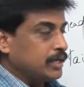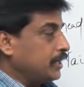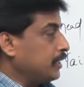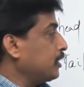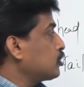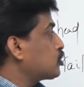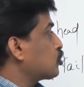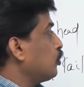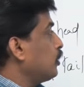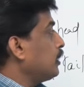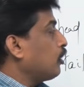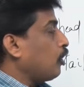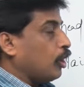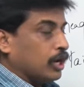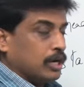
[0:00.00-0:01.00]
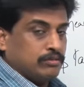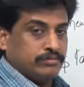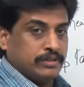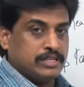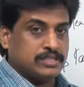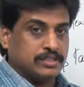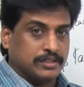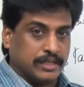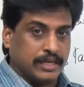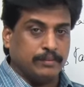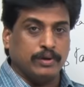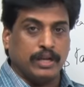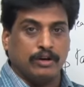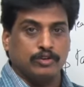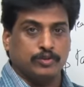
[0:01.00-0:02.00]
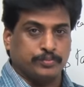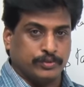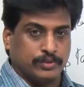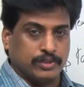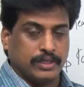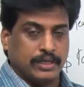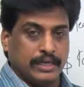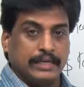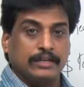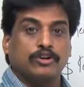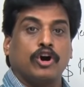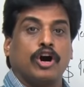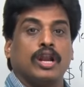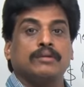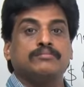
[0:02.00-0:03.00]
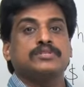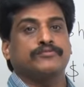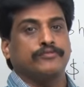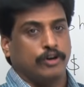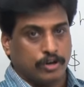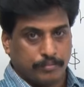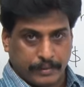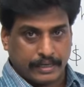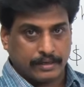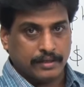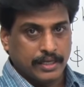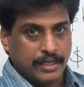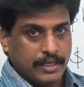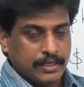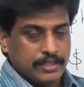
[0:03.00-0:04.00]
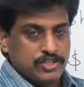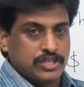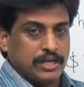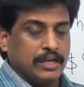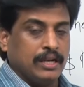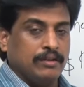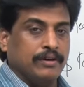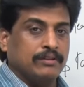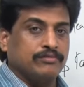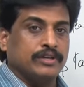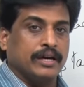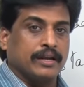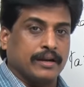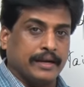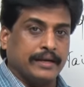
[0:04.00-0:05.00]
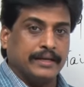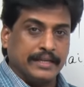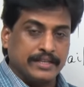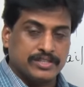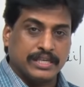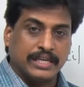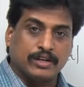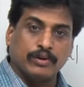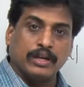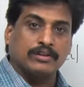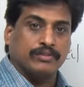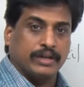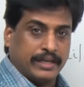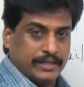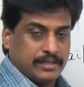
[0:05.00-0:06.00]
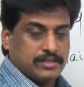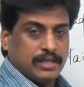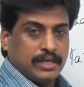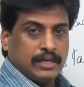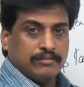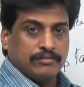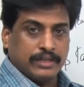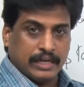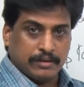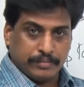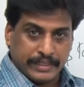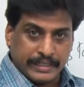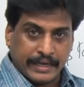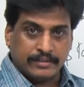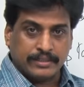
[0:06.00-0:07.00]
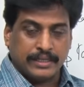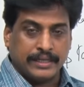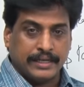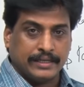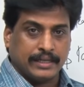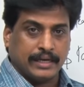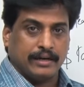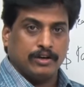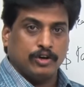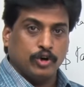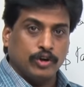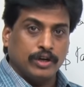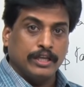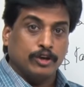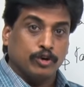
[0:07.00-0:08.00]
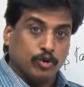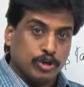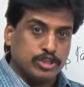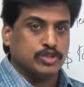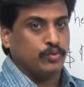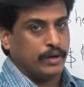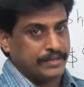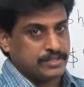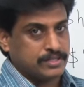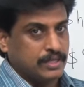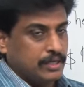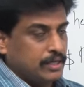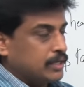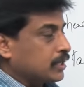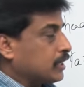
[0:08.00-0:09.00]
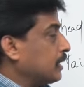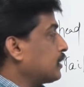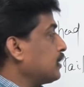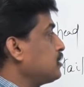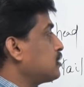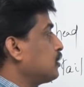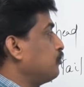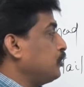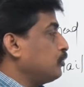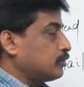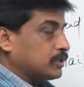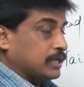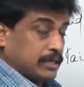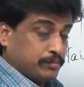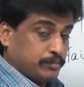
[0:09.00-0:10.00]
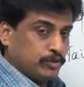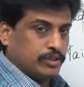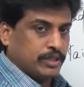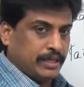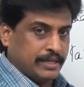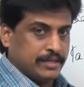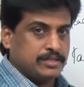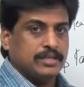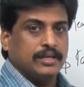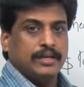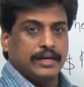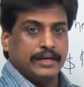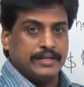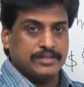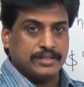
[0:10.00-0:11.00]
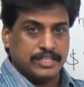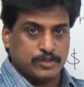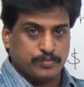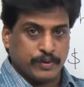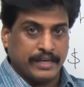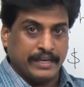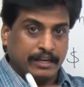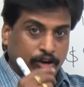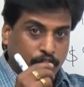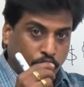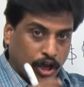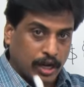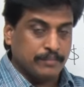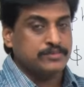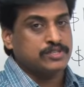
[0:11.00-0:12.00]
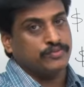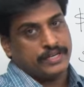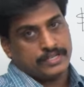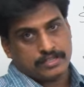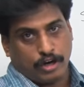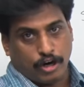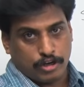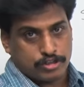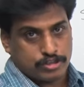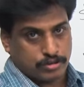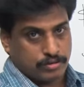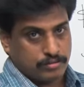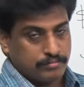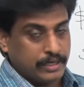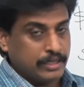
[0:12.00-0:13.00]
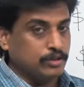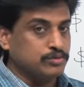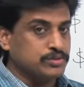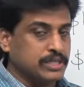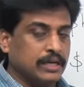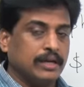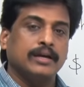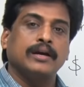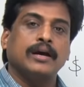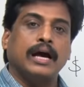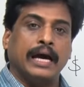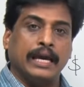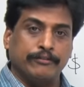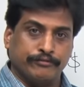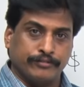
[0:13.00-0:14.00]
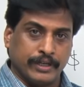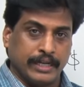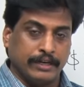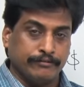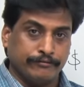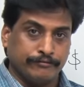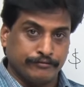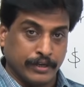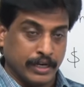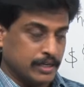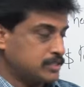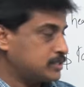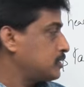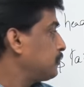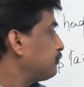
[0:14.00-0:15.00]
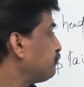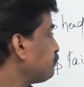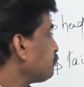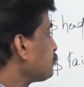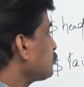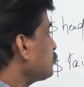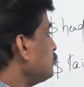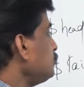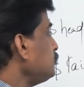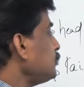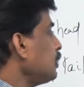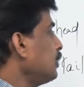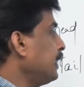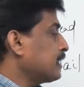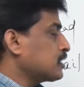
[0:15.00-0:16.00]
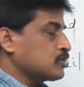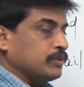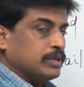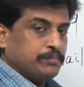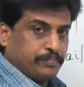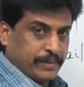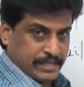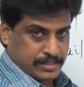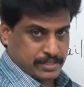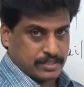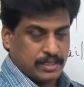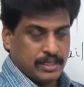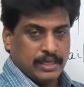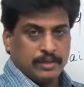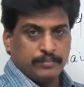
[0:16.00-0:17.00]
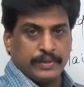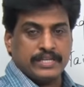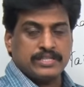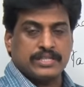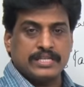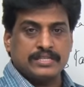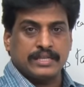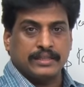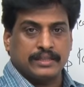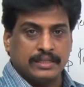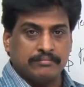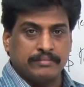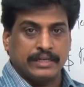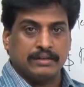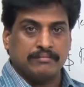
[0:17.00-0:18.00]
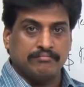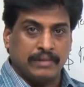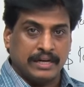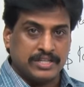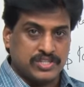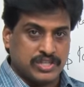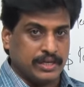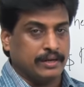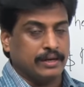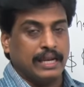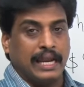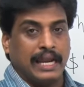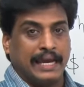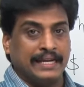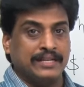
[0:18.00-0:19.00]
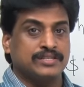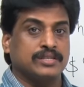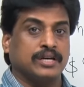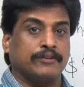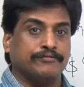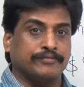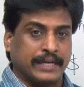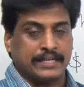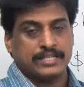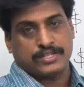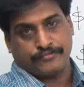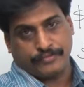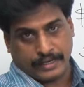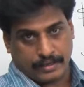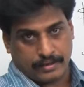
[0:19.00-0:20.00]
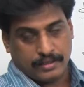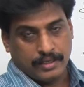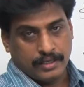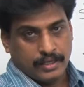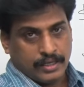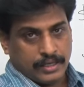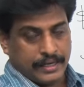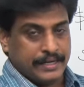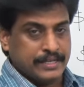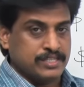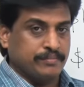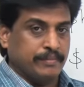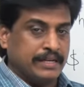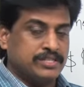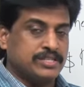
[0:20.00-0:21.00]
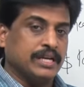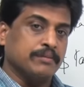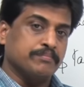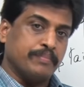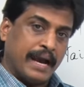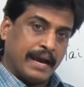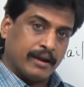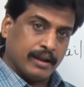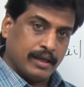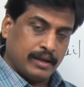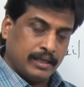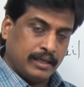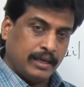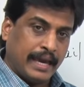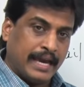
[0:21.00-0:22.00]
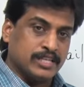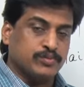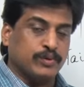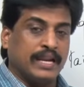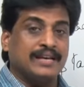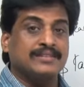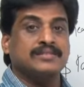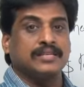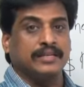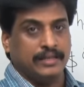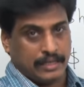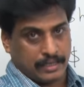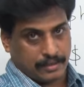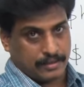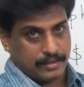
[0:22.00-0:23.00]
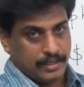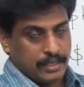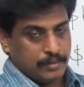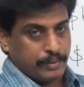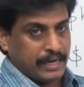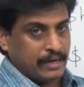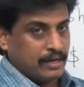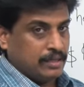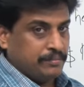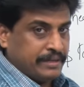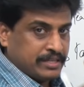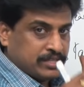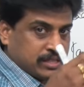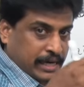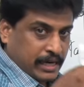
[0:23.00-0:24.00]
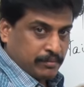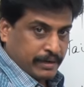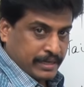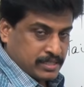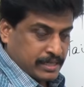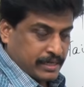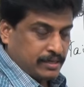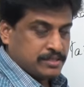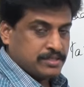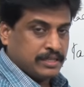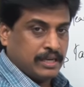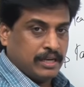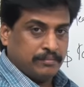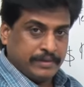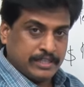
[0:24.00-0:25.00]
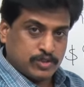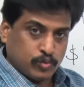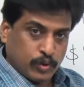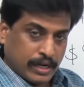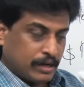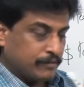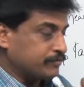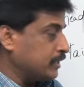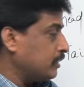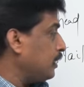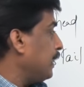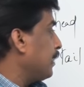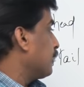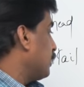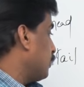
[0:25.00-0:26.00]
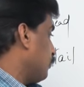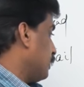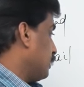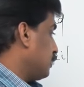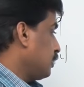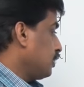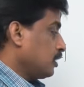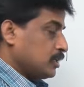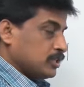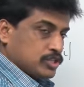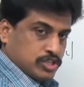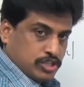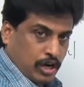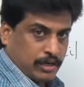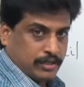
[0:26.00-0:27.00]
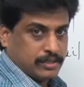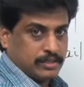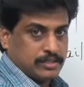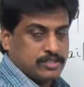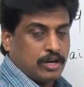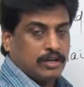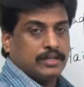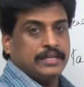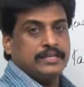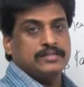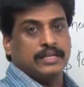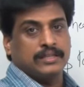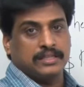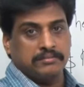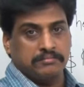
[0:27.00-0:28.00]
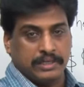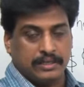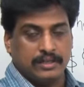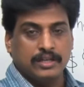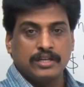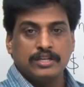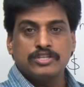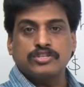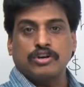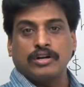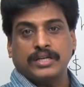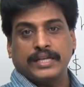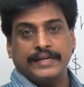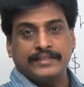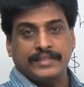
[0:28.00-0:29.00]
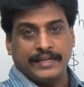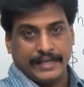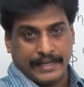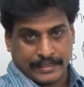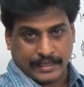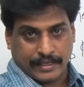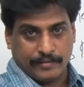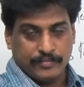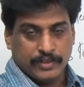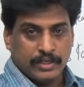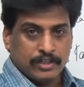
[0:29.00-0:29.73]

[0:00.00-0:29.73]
It is showing always table output in columns format. Generally, when we are writing SQL queries, we are bringing the data only rows wise. Cut beauty is it is displaying columns wise also by using -f fields. Next one, paste. Paste is nothing but merging lines of text file. It is merging parallelly as well as serially. Parallelly means side by side, serially means one after another one. Sort. Sort is nothing but sorting the data.